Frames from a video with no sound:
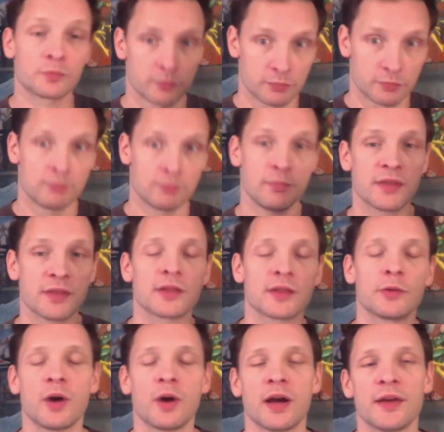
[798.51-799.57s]
monthly
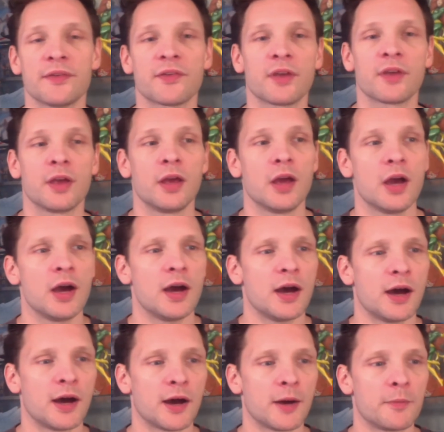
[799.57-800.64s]
wise.
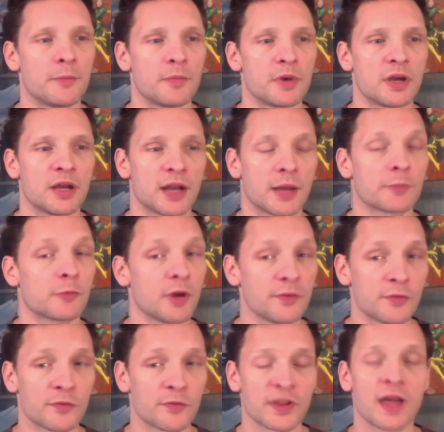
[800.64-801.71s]
And I'm
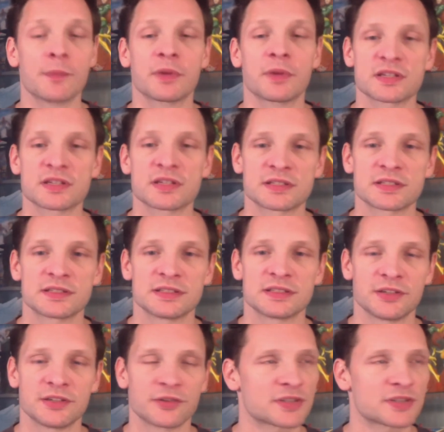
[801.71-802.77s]
grateful for that, because
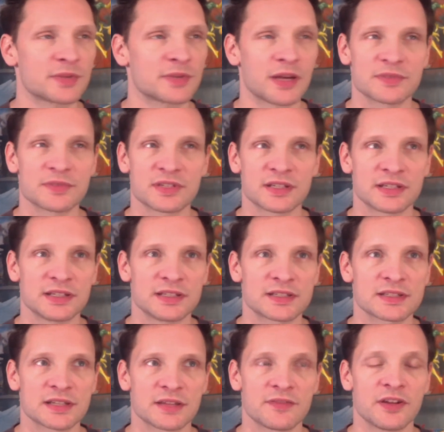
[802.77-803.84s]
sometimes
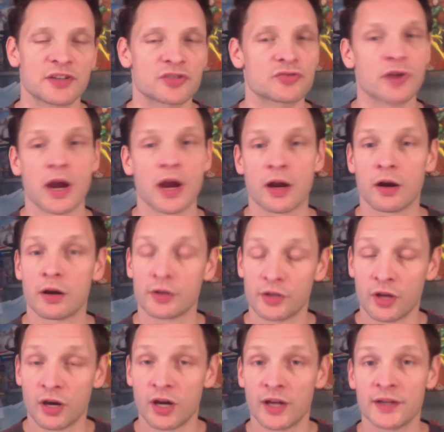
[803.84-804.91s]
these events drag on and
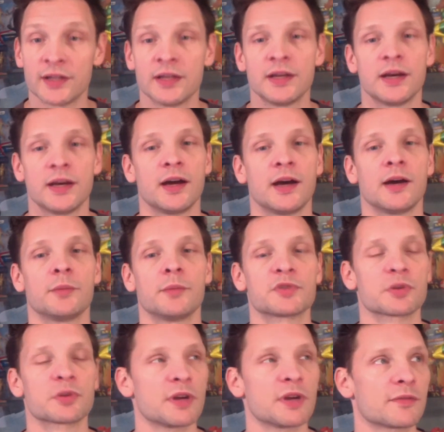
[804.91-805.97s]
on.
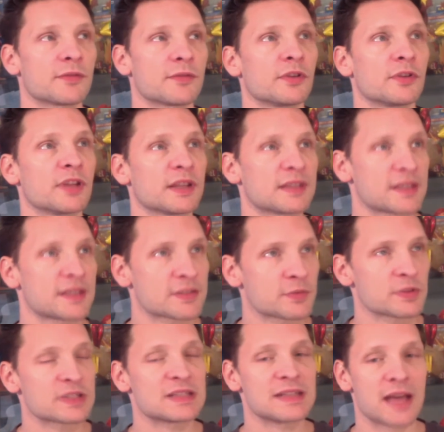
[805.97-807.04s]
So grateful that this
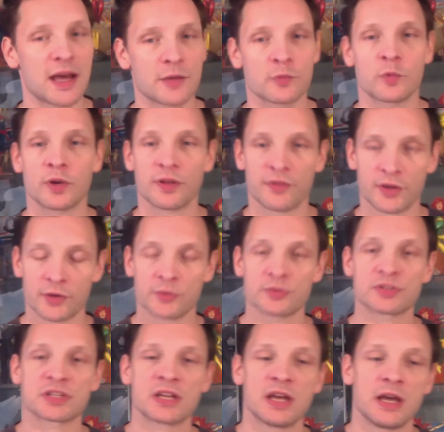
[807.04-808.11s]
was not one of
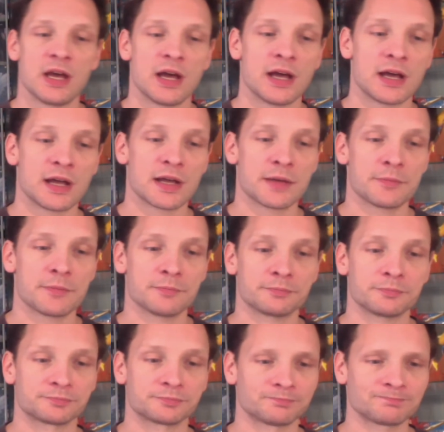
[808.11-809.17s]
those.
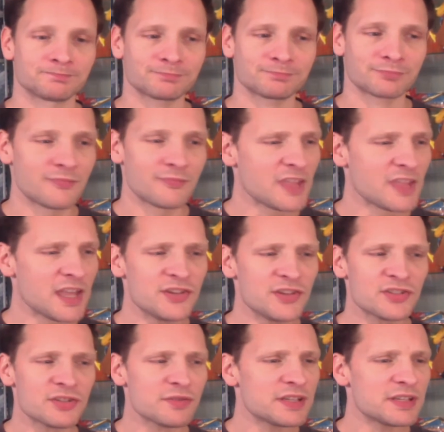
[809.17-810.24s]
I
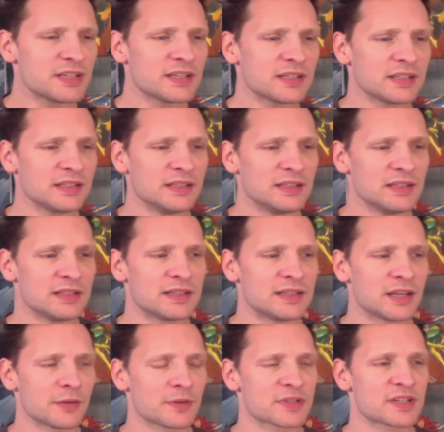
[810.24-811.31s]
just don't think
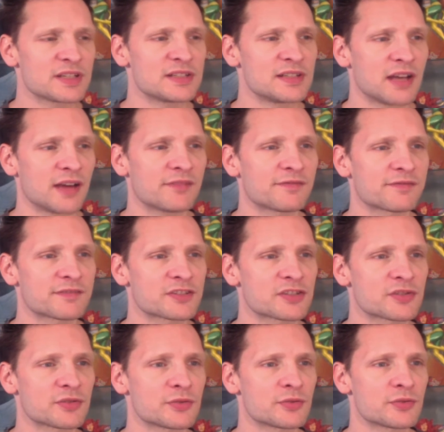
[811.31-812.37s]
there was enough
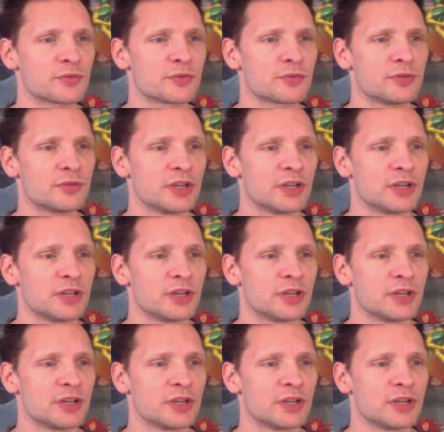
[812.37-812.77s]
to